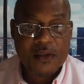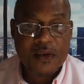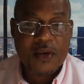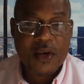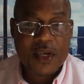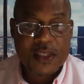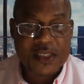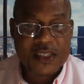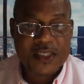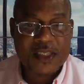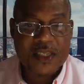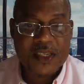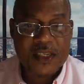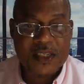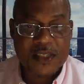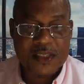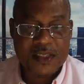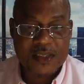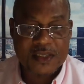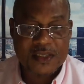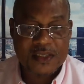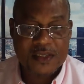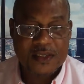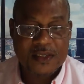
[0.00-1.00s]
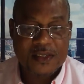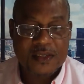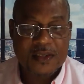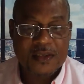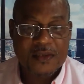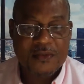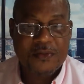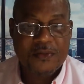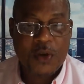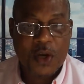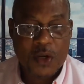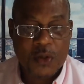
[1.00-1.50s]
Christians,
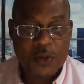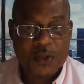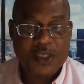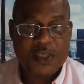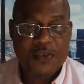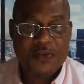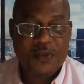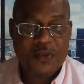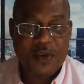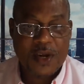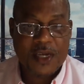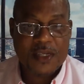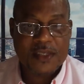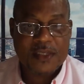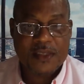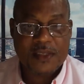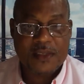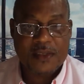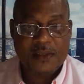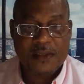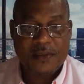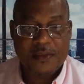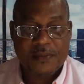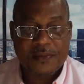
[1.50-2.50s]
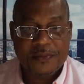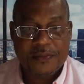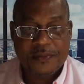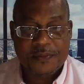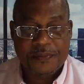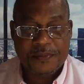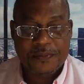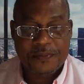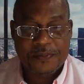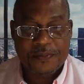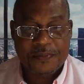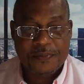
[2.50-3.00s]
followers of Christ.
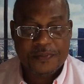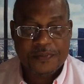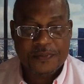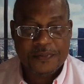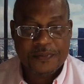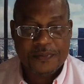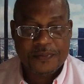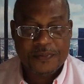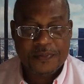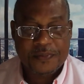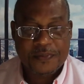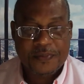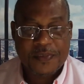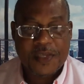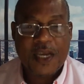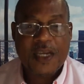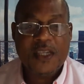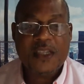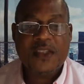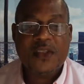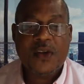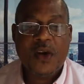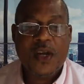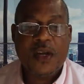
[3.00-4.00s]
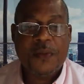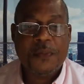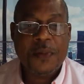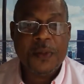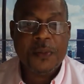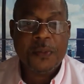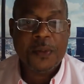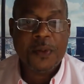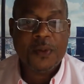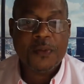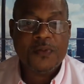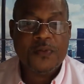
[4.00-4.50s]
They saw the
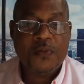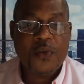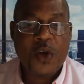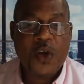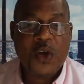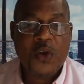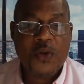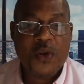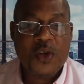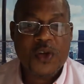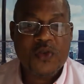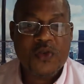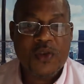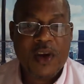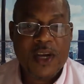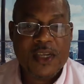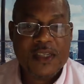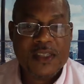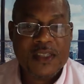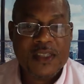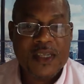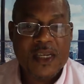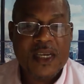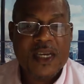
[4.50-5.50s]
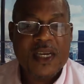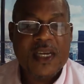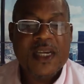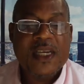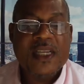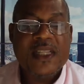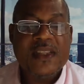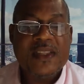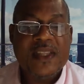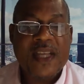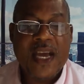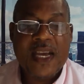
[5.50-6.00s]
people following Christ.
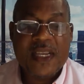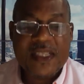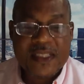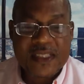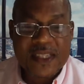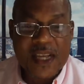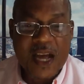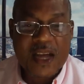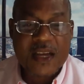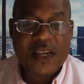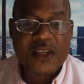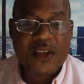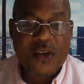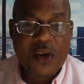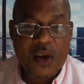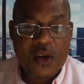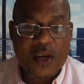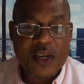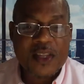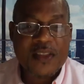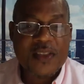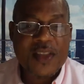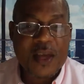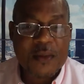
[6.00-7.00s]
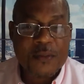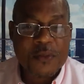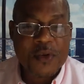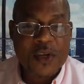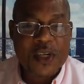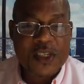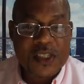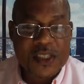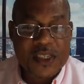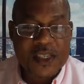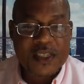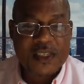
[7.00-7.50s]
They started calling them
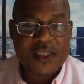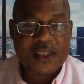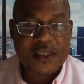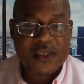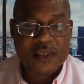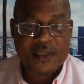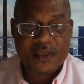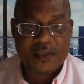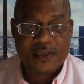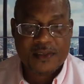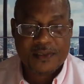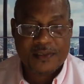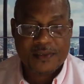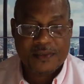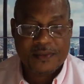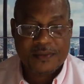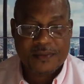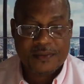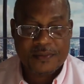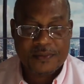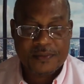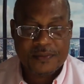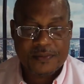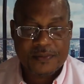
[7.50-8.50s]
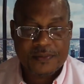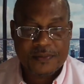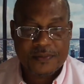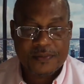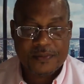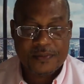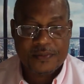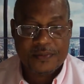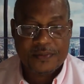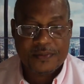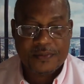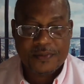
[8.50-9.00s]
Christians.
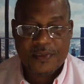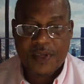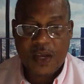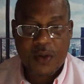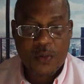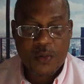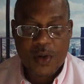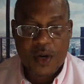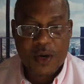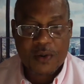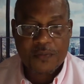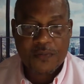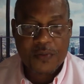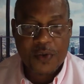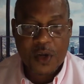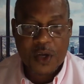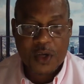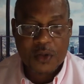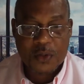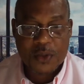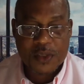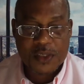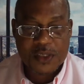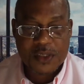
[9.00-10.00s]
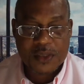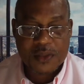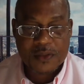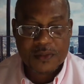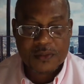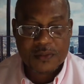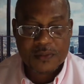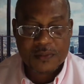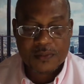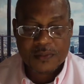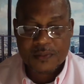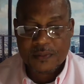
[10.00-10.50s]
They weren't followers.
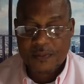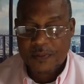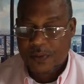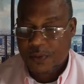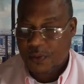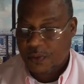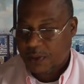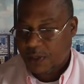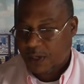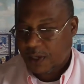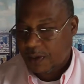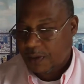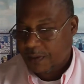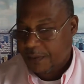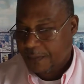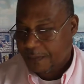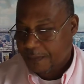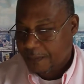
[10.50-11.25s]
Okay?